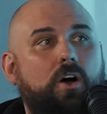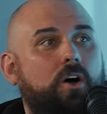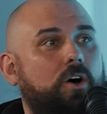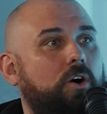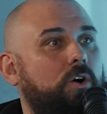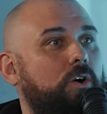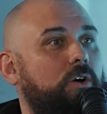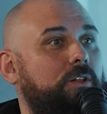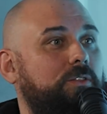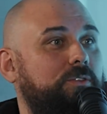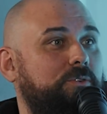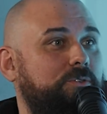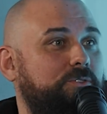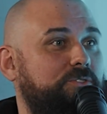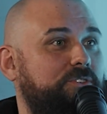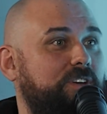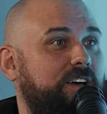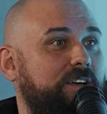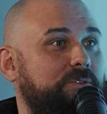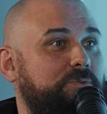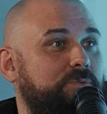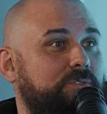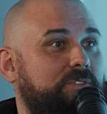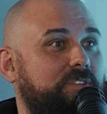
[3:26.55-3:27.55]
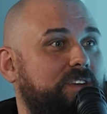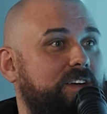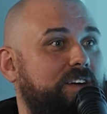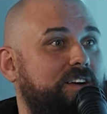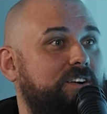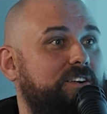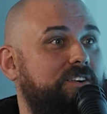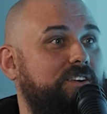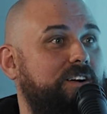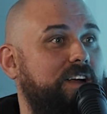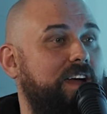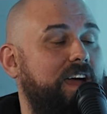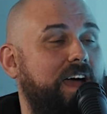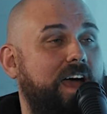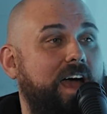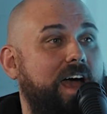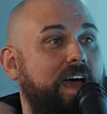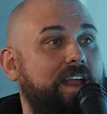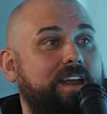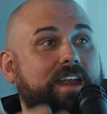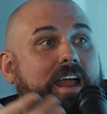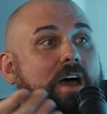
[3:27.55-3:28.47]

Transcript: All those guys were there. And